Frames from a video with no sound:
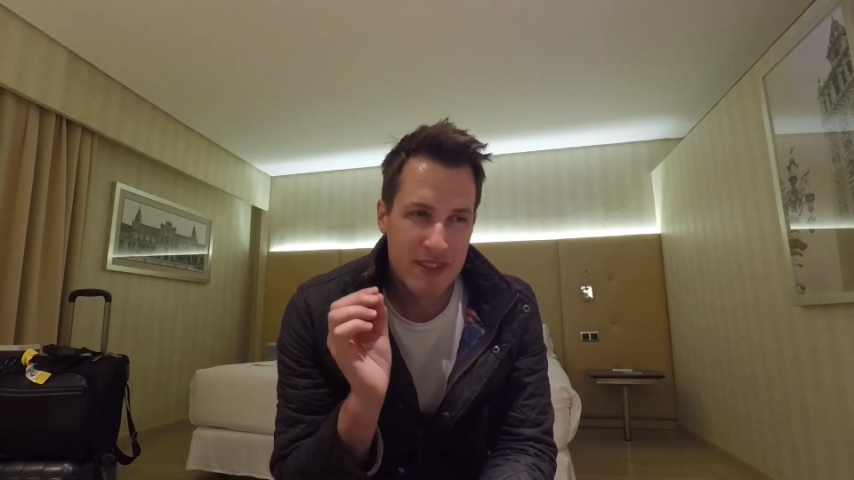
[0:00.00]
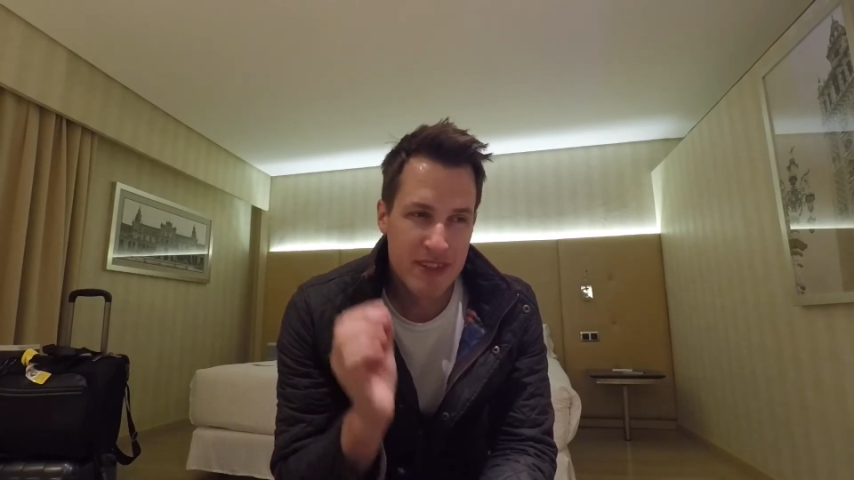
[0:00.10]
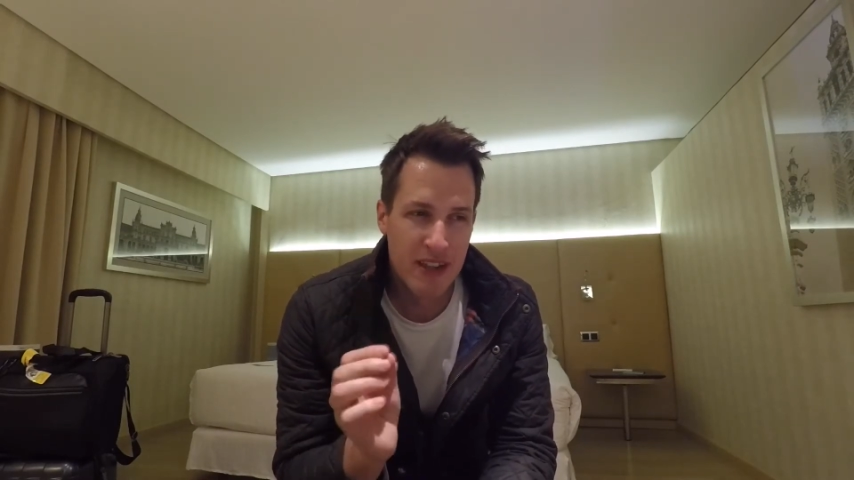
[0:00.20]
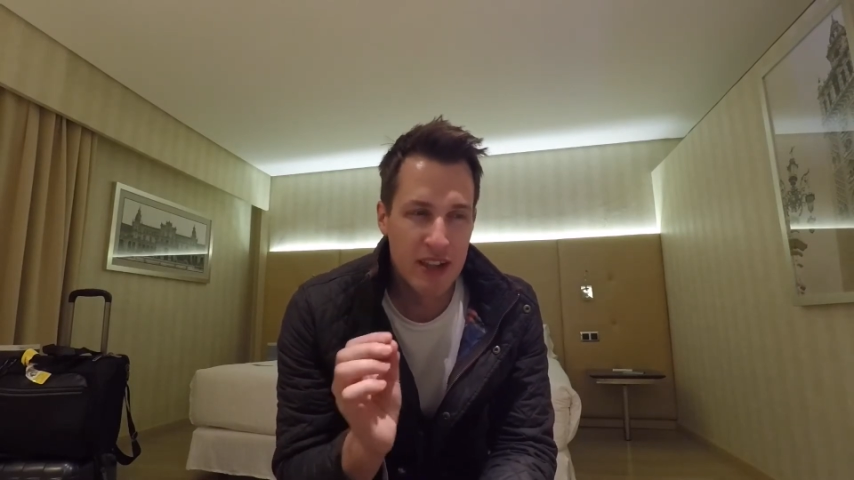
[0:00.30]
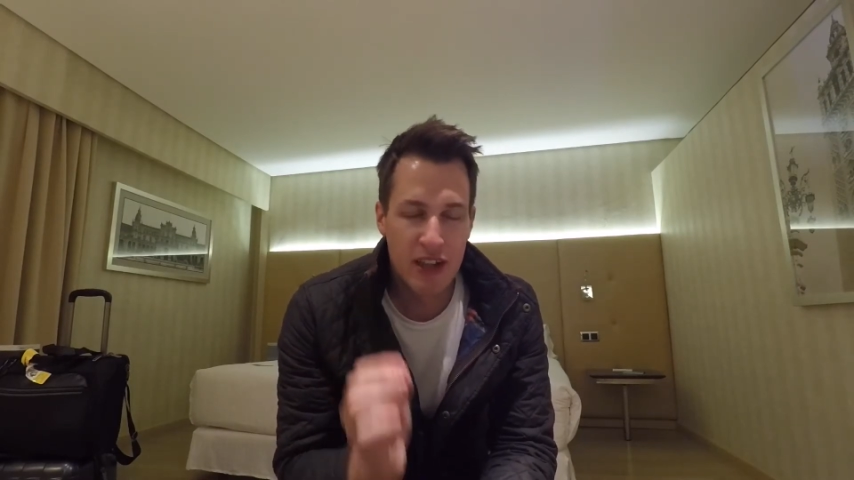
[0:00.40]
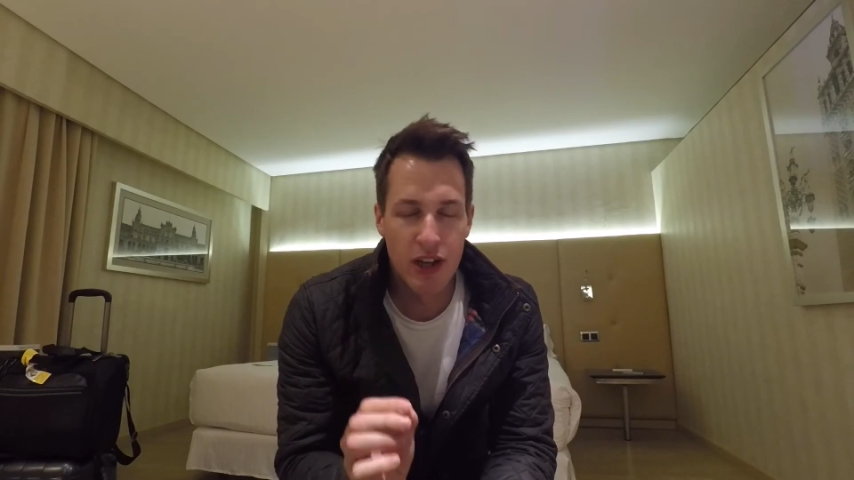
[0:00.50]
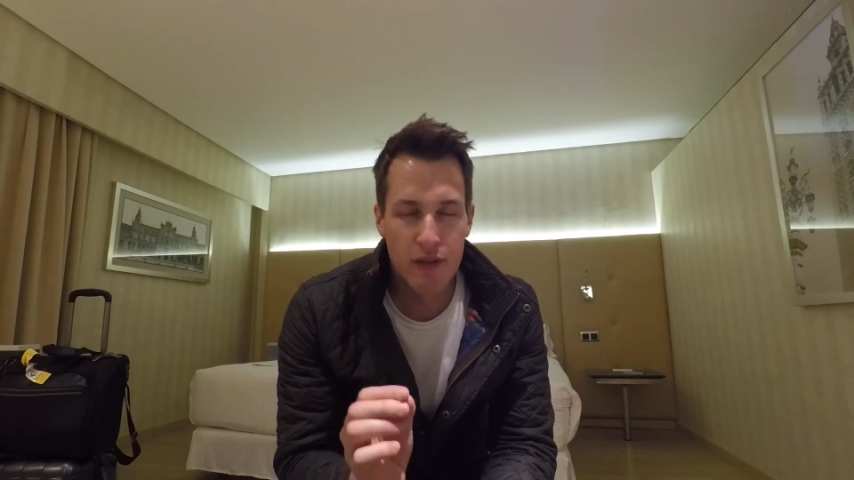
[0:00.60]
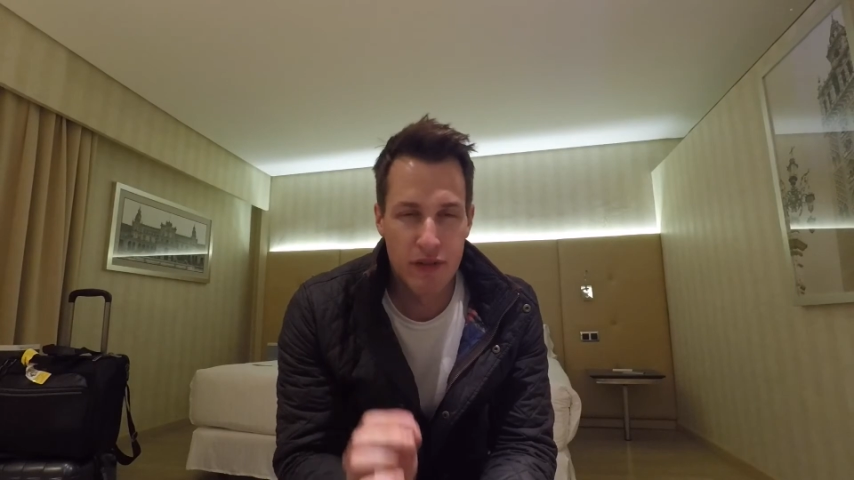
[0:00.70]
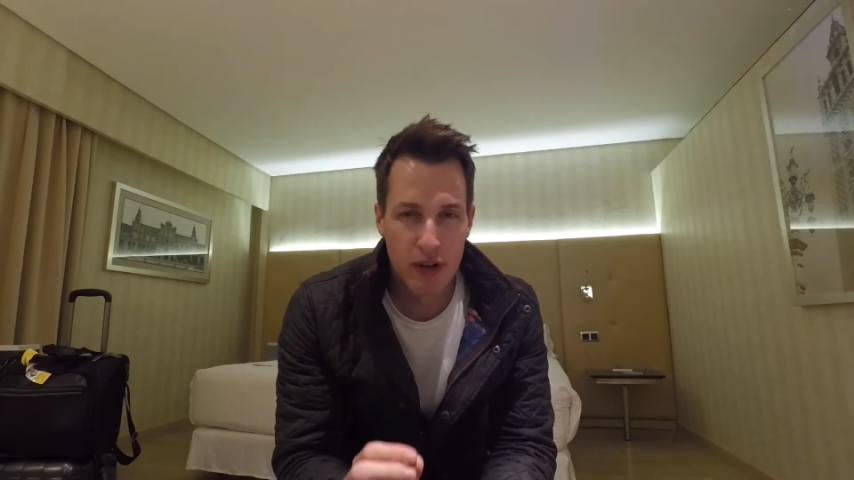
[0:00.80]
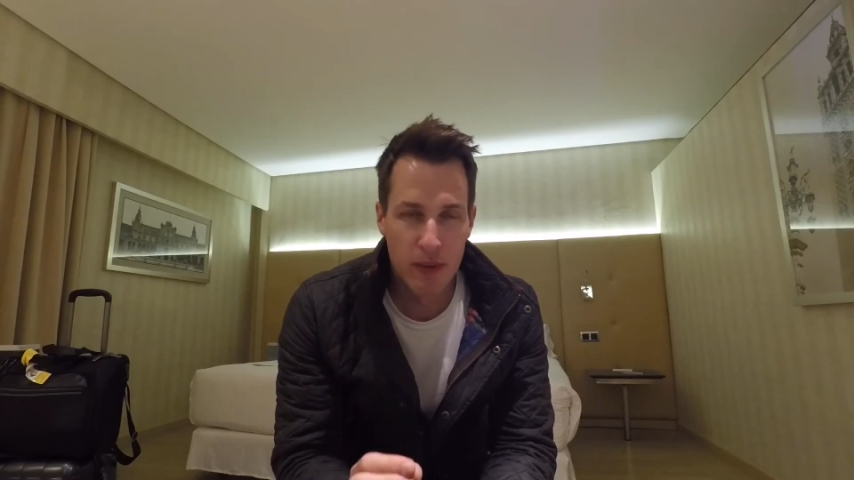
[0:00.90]
didn't
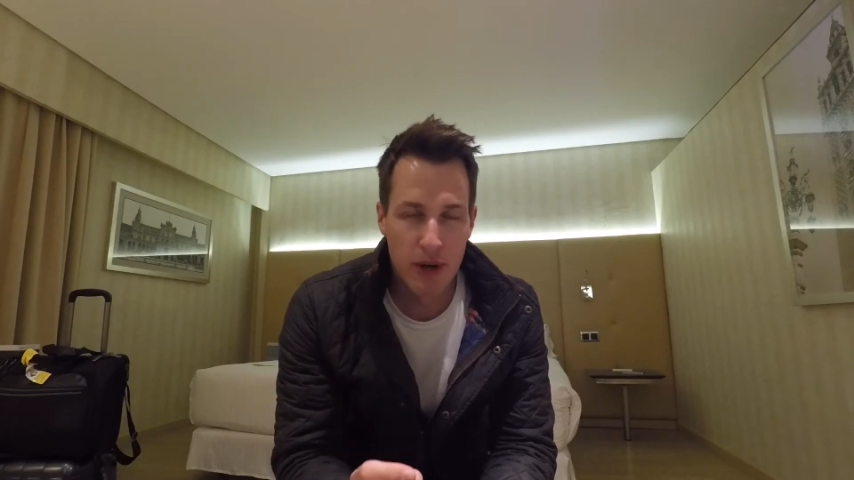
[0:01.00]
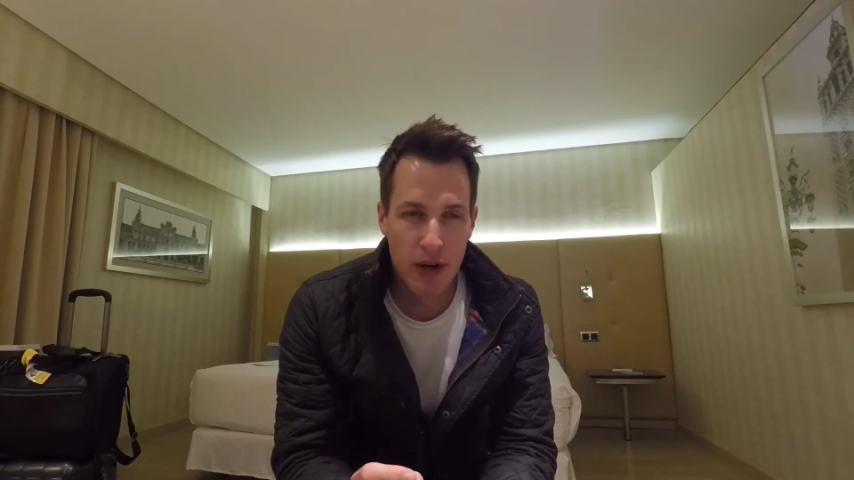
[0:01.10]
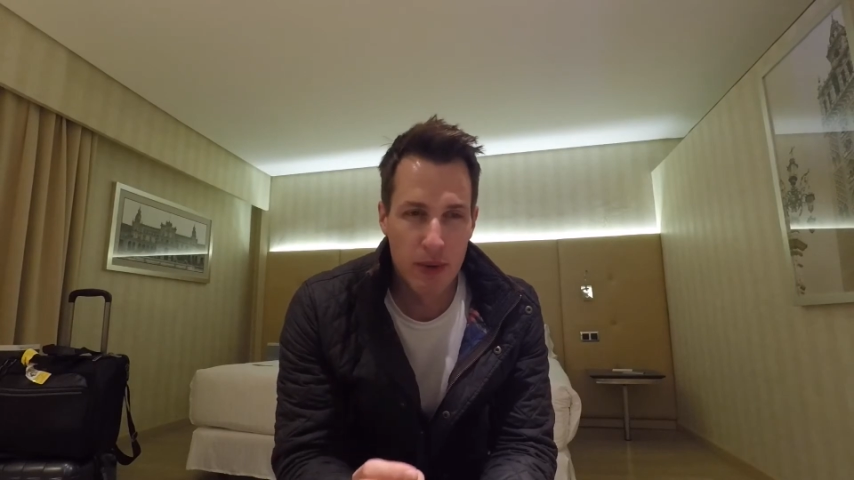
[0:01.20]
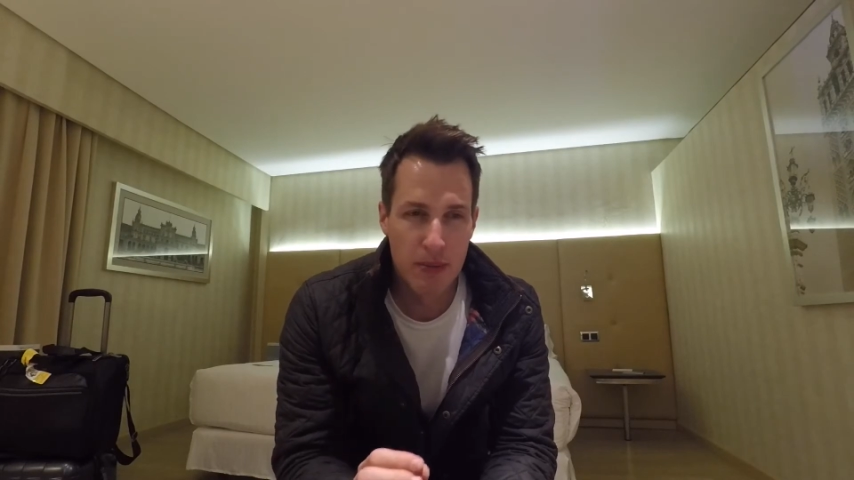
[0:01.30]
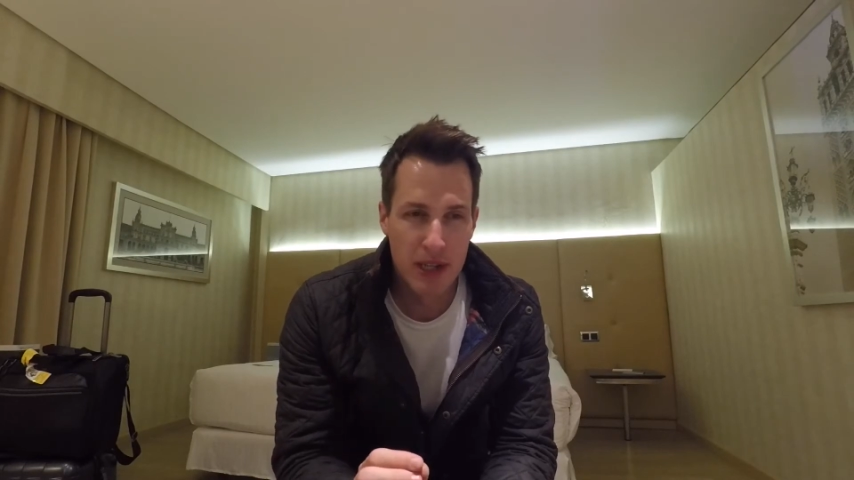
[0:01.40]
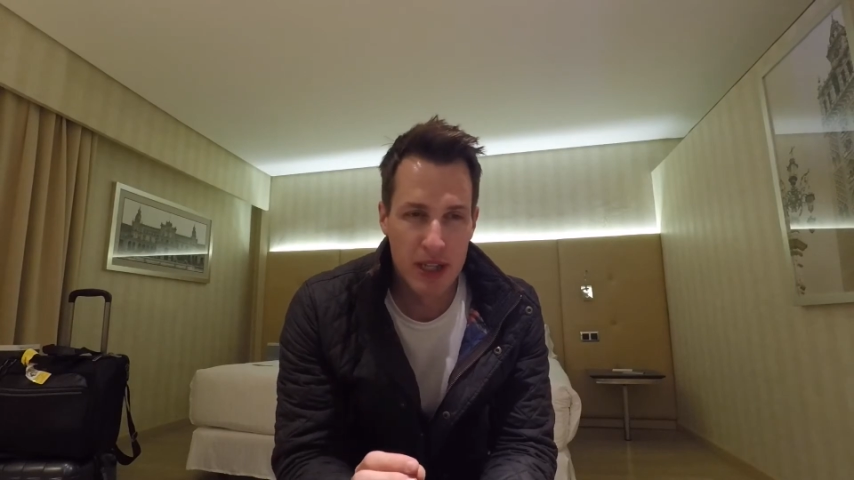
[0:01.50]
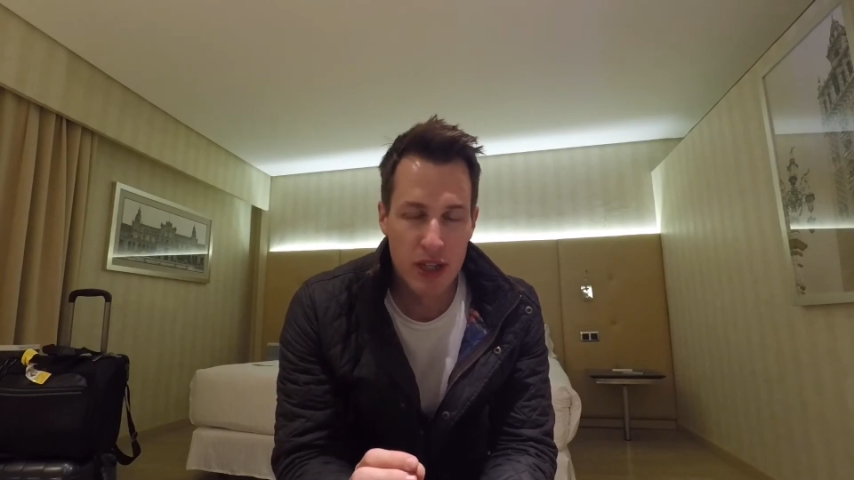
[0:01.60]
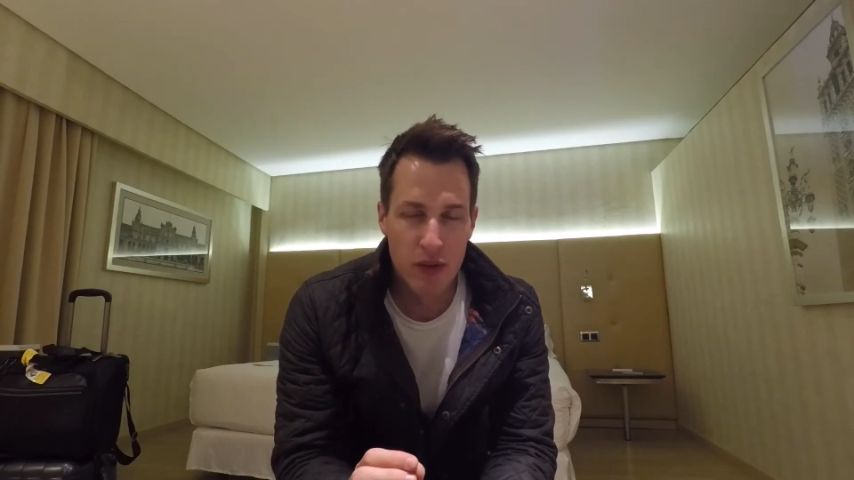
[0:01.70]
cope very well being in